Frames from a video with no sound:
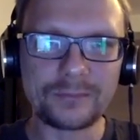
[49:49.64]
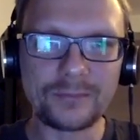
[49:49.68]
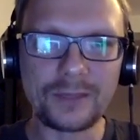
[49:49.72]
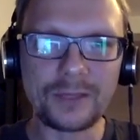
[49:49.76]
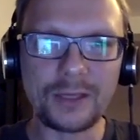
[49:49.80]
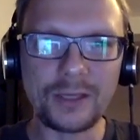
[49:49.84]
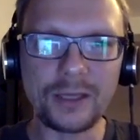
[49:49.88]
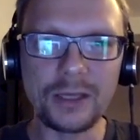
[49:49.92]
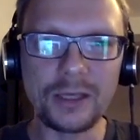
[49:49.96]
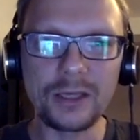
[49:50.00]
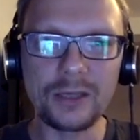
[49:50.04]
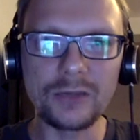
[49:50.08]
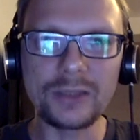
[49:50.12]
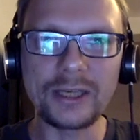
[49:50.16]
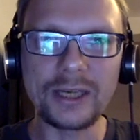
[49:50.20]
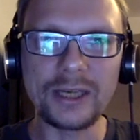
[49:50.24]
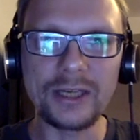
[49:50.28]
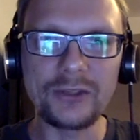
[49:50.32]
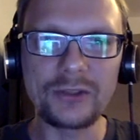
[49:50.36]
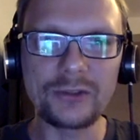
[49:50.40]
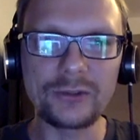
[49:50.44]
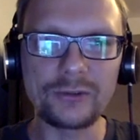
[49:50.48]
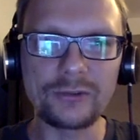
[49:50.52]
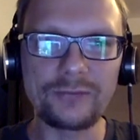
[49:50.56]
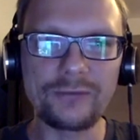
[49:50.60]
Okay,
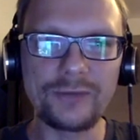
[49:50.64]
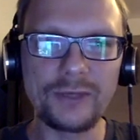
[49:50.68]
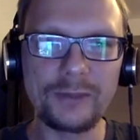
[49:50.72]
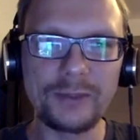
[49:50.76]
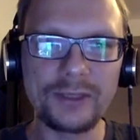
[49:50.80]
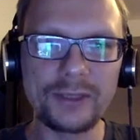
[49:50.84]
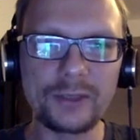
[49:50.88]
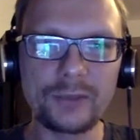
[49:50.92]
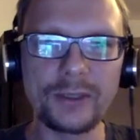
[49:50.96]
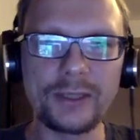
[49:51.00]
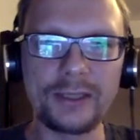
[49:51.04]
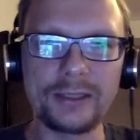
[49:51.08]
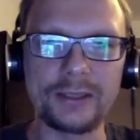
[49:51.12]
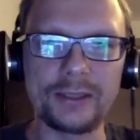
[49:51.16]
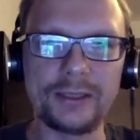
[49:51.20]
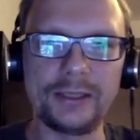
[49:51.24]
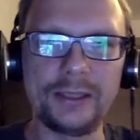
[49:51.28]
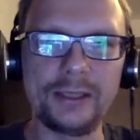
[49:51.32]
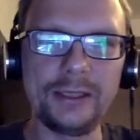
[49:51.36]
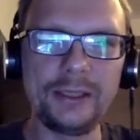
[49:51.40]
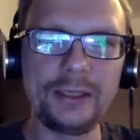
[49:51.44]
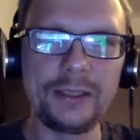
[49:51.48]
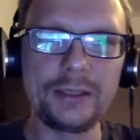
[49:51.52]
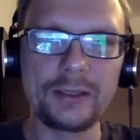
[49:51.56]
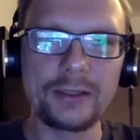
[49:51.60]
so very
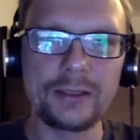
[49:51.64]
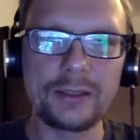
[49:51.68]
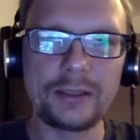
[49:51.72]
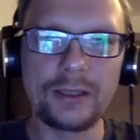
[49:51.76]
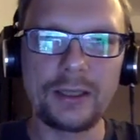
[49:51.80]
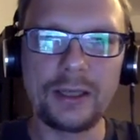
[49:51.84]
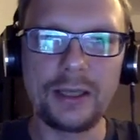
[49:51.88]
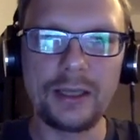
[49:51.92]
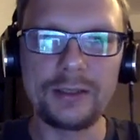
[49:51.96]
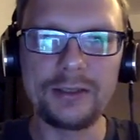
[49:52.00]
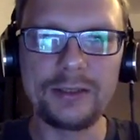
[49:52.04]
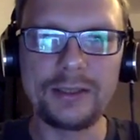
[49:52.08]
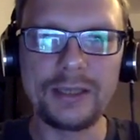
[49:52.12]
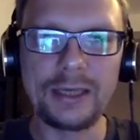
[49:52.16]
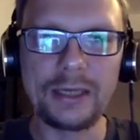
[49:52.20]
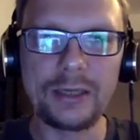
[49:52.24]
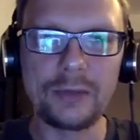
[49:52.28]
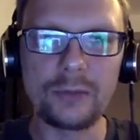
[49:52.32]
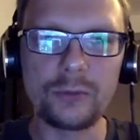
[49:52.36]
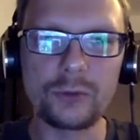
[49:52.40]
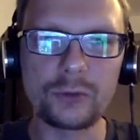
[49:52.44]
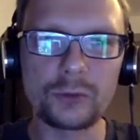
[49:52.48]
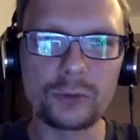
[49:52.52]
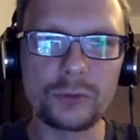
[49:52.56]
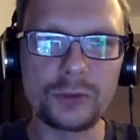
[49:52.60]
quickly. Now
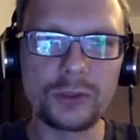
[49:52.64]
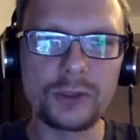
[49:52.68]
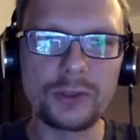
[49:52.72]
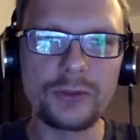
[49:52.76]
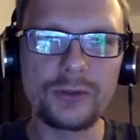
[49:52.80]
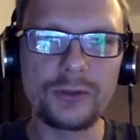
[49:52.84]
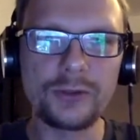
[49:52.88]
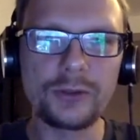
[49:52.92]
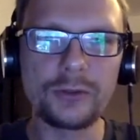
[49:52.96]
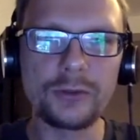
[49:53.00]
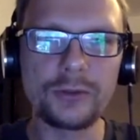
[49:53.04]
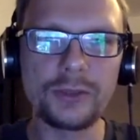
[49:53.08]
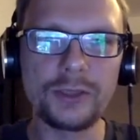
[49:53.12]
what we'll do